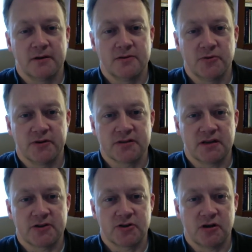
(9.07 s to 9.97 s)
doing this
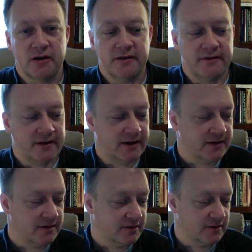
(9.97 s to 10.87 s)
lecture, and
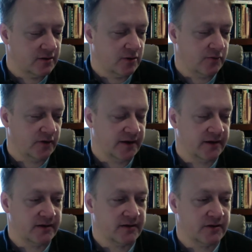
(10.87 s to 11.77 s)

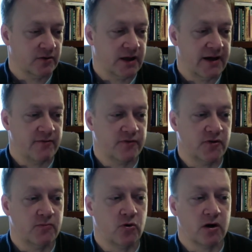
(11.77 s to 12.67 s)
hopefully you'll have a
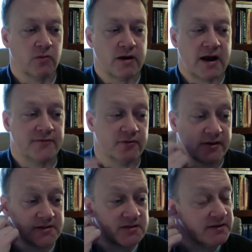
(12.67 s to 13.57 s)
few more right after
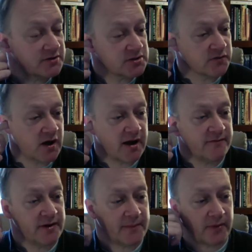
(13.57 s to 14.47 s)
this, not just 5,
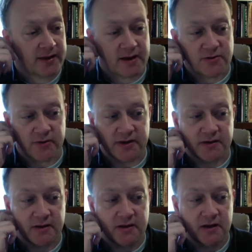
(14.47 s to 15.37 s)
but I plan on doing
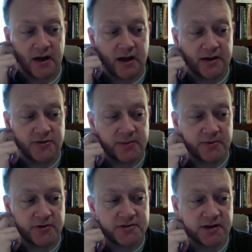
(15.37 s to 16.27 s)

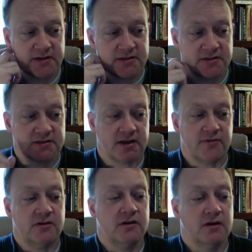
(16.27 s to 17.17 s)
Chapters 6 and
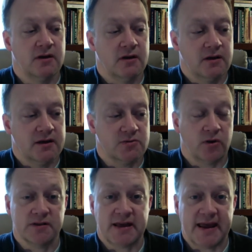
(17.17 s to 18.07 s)
7, as
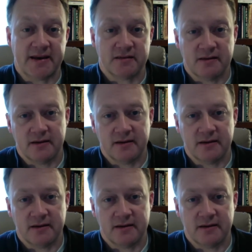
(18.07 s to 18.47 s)
well as 8